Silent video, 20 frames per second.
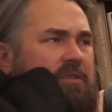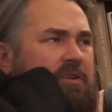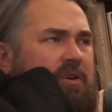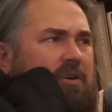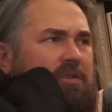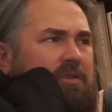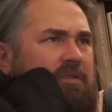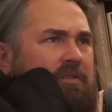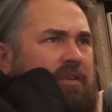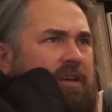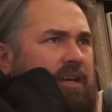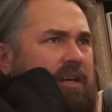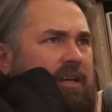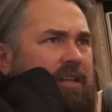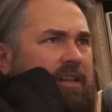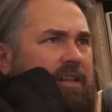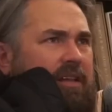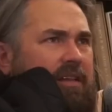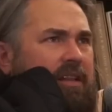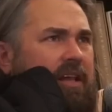cultivate, I
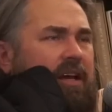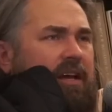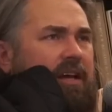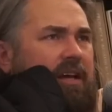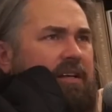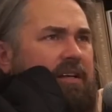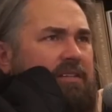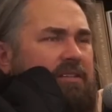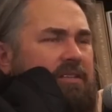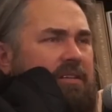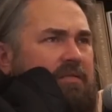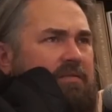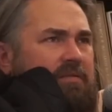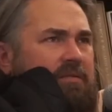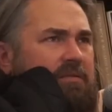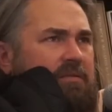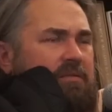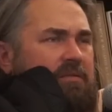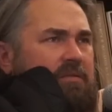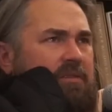think, that kind of
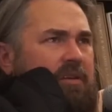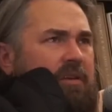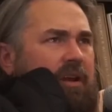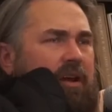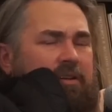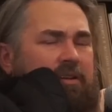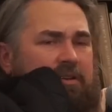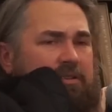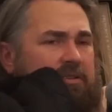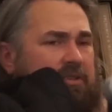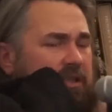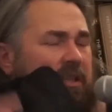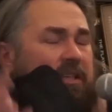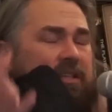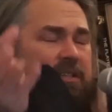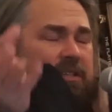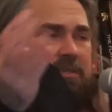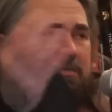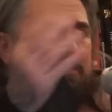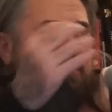stuff, and it's at
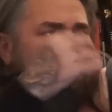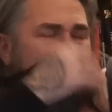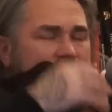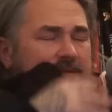least